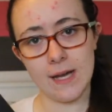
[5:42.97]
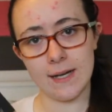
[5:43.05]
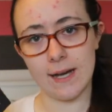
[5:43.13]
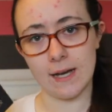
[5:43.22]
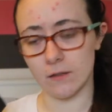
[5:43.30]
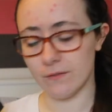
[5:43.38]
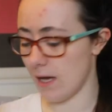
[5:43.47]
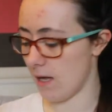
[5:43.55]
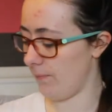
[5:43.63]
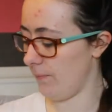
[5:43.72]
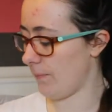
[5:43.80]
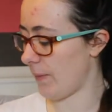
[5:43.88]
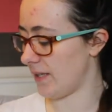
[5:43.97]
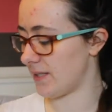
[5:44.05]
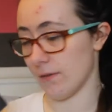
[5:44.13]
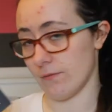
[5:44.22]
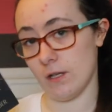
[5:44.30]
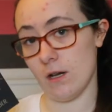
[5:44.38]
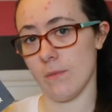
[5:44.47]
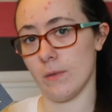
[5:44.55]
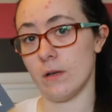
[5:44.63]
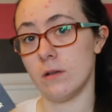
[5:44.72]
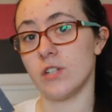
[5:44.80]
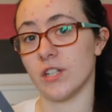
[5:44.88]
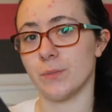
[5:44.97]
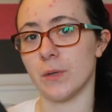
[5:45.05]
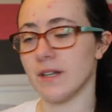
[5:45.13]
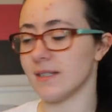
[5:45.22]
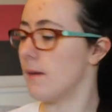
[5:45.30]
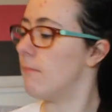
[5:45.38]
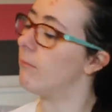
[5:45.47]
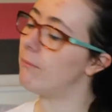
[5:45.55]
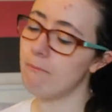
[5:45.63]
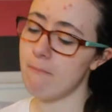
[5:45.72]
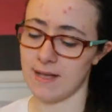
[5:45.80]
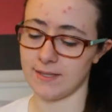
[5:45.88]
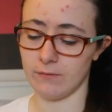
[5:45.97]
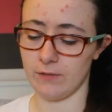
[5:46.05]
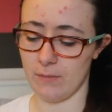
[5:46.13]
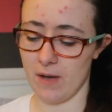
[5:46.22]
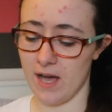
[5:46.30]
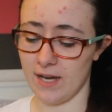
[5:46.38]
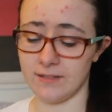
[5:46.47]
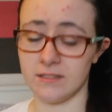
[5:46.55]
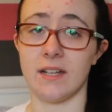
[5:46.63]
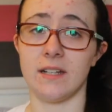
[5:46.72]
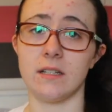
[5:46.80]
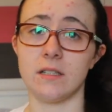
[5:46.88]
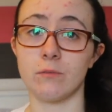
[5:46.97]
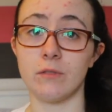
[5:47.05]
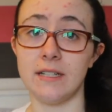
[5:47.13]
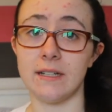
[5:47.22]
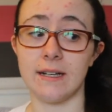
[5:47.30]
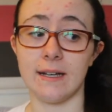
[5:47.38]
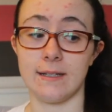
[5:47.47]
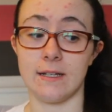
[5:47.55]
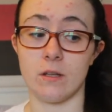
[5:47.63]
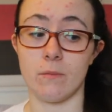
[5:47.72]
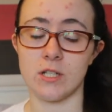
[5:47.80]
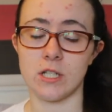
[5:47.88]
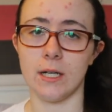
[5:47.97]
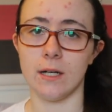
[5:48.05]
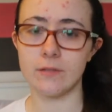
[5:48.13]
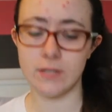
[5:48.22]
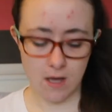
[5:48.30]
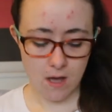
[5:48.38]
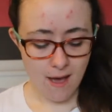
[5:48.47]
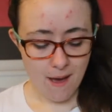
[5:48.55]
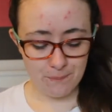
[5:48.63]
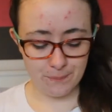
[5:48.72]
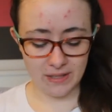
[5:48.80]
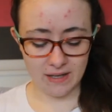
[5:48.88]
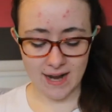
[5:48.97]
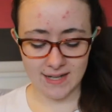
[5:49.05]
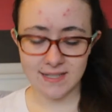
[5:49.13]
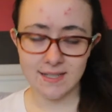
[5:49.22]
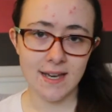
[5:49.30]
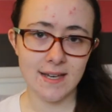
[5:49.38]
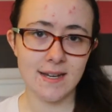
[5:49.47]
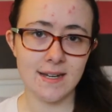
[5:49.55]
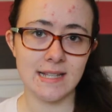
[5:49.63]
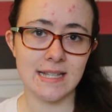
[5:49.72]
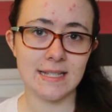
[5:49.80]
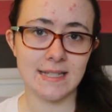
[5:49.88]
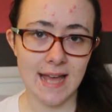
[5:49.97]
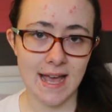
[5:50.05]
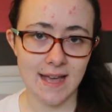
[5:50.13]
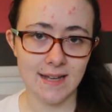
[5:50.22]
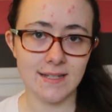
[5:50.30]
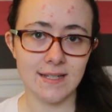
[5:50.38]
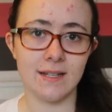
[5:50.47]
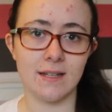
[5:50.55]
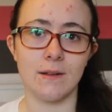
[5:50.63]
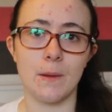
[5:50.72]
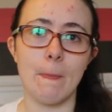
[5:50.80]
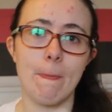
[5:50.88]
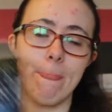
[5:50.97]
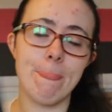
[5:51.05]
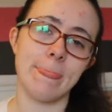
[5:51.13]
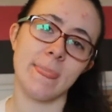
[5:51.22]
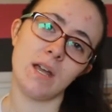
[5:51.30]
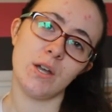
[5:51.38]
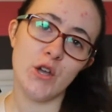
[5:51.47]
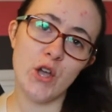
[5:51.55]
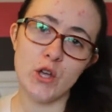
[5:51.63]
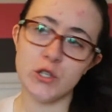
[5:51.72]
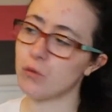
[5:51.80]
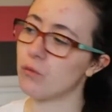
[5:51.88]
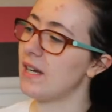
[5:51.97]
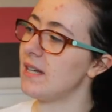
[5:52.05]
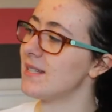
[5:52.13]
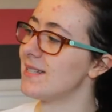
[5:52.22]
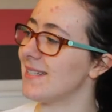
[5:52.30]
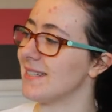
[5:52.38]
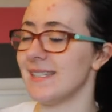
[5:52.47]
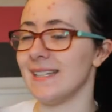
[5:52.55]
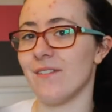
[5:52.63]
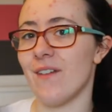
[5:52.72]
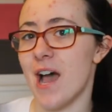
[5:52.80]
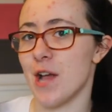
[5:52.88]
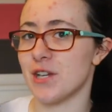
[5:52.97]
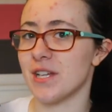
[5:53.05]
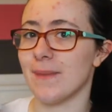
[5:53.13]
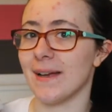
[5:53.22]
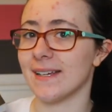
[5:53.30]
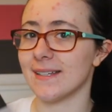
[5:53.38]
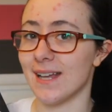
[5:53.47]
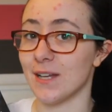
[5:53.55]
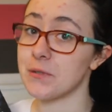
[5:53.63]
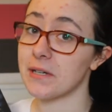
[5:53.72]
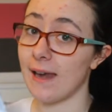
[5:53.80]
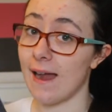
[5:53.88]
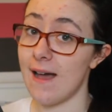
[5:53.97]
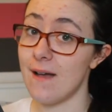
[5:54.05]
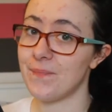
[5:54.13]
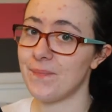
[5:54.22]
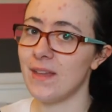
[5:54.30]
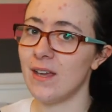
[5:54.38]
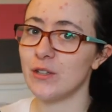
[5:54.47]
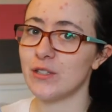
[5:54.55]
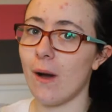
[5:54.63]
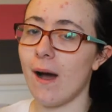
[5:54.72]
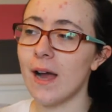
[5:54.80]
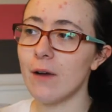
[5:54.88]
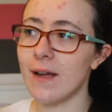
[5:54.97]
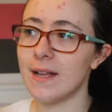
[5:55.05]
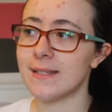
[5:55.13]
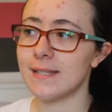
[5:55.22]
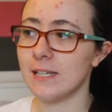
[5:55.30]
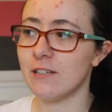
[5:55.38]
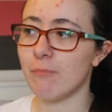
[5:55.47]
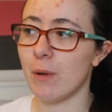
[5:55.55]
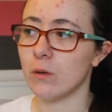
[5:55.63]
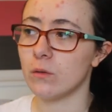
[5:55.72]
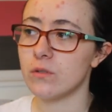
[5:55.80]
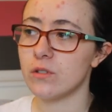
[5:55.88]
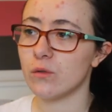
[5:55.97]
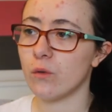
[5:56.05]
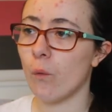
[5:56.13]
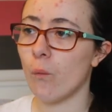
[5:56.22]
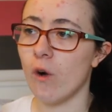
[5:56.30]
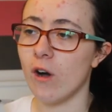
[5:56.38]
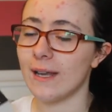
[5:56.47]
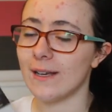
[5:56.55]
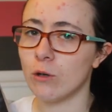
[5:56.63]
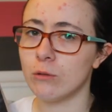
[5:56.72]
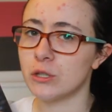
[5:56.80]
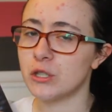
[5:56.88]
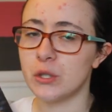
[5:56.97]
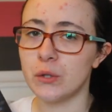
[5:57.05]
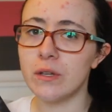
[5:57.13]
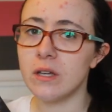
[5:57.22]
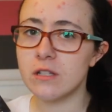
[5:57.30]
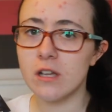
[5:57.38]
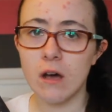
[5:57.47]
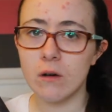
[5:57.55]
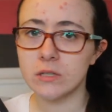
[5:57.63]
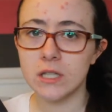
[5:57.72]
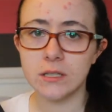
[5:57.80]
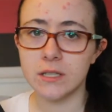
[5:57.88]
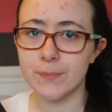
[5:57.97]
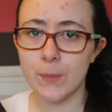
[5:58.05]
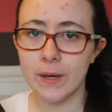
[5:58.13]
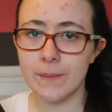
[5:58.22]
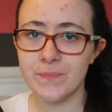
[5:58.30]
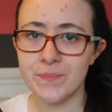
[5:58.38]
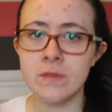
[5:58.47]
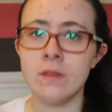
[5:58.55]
Caraval by Stephanie Garber, just because I'm massively behind and I need to read it and it's on my shelves. But I decided instead to read City of Ashes by Cassandra Clare. So I read City of Bones, what, like almost 2 years ago at this point?